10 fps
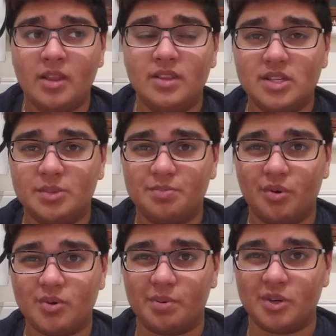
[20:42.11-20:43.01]
this
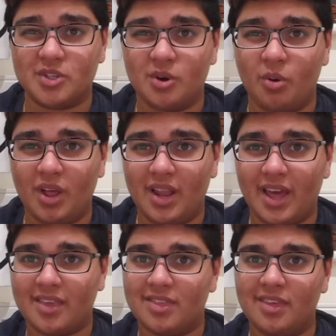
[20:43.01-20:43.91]

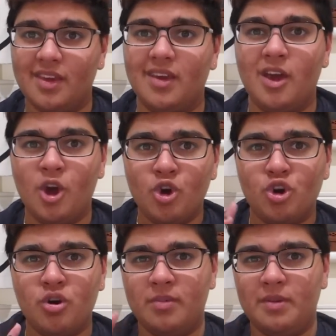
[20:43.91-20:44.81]
persona-like thing.
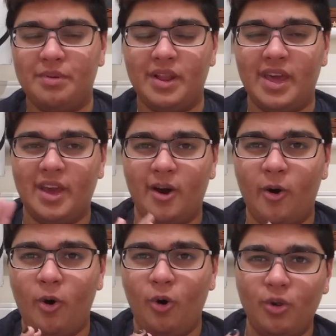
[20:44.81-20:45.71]
Could be playing a
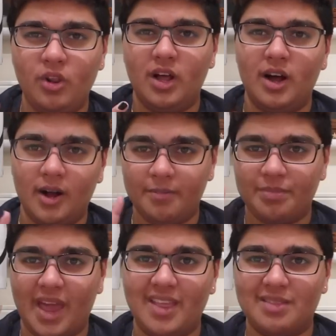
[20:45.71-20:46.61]
whole
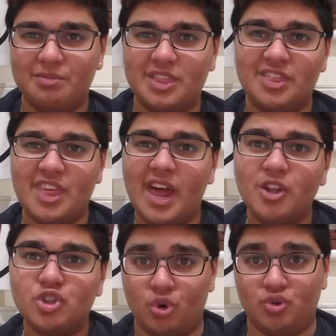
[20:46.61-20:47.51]

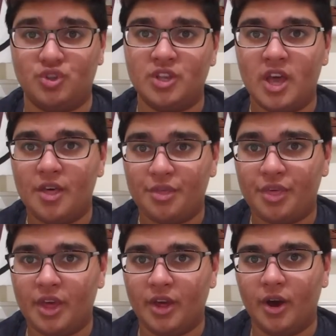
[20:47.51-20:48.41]
Thanatos
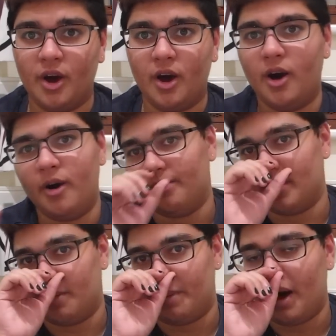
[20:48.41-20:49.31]
thing
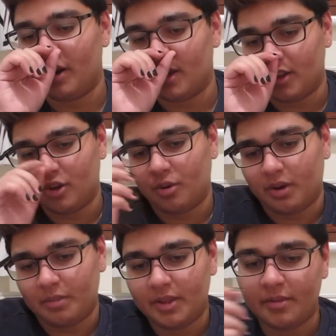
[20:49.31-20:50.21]
about it. You know what
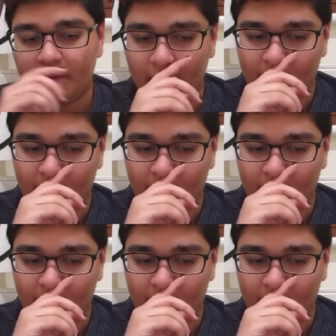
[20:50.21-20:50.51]
I mean?